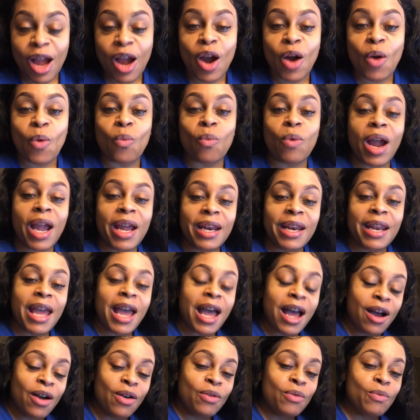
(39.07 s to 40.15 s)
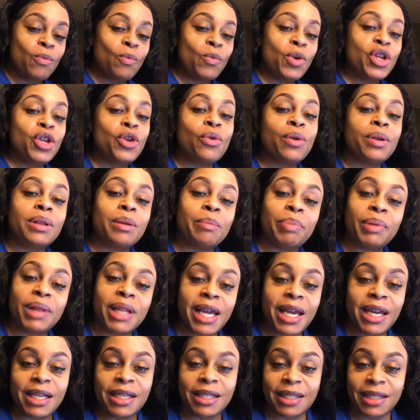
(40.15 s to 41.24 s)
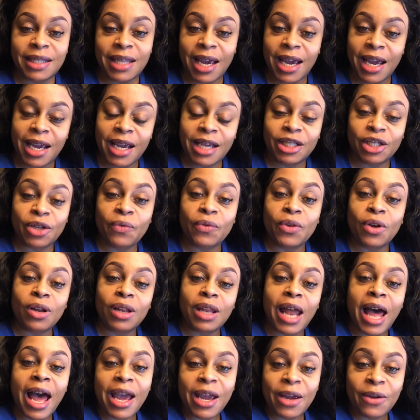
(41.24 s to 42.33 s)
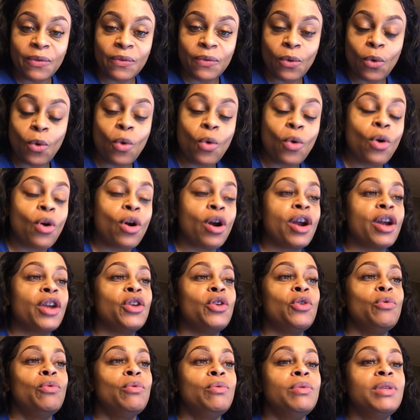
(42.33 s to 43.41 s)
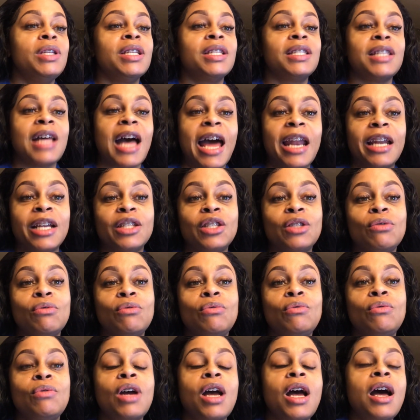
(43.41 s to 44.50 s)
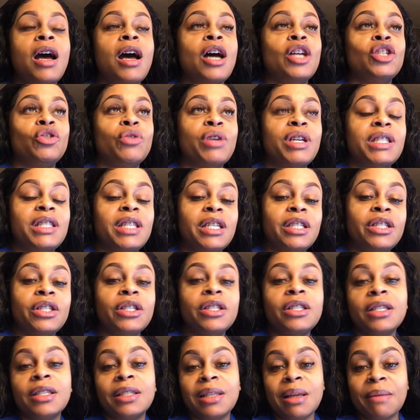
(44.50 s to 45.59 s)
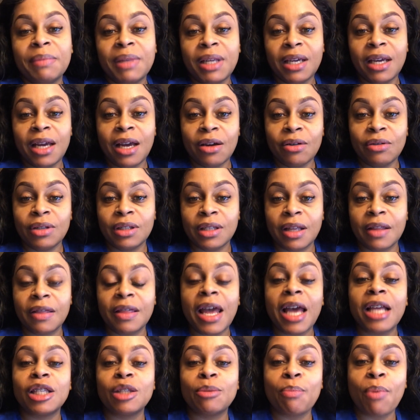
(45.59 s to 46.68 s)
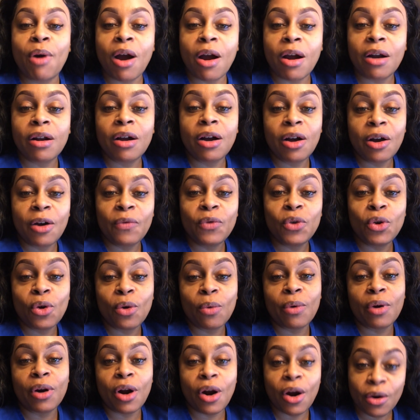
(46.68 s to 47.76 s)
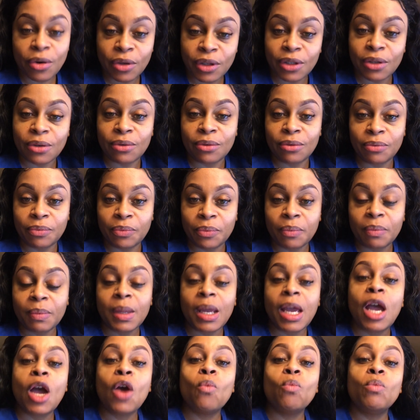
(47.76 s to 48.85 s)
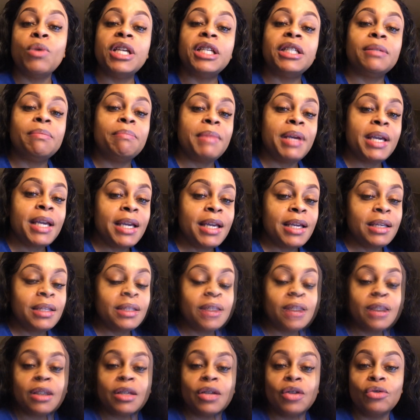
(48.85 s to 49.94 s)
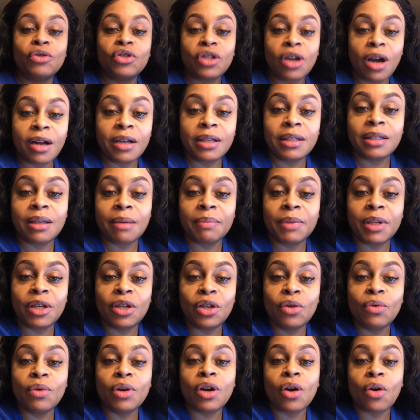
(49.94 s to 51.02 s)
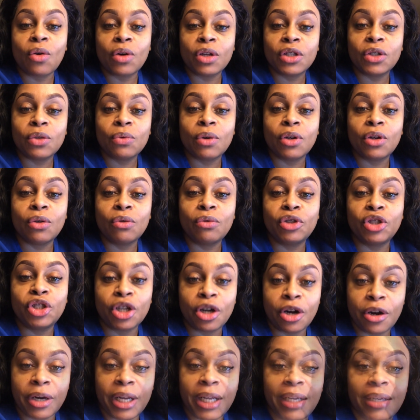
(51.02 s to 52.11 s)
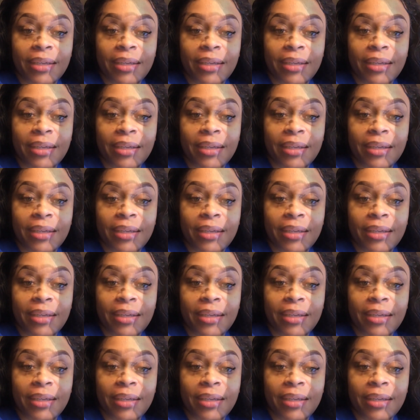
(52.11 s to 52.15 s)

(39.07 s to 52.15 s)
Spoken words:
Right now, when you're in the planning stage of your life, or you decided to transition to something else, that's part of your rehearsal, which means you're starting something new and on to a new journey.